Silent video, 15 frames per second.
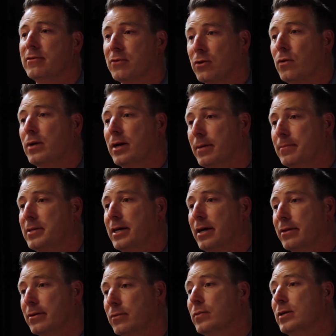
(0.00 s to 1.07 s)
of growing up
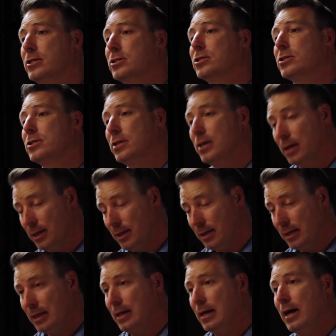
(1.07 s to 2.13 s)
together, which
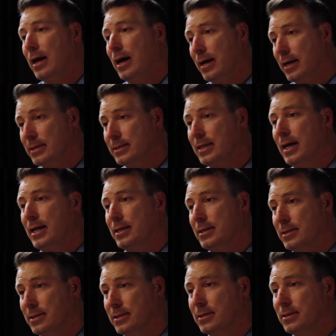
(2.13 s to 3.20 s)
I guess
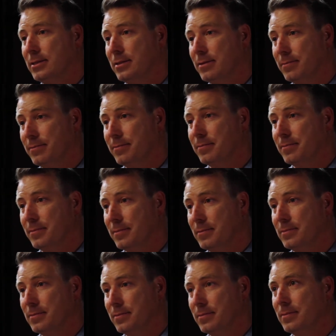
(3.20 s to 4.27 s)
that
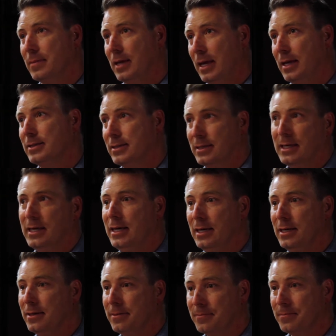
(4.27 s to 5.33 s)
is
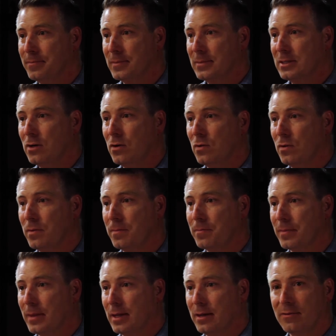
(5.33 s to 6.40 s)
key. So sure.
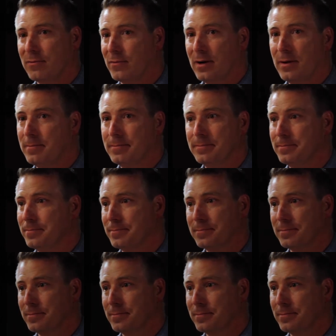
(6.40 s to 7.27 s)
from So tell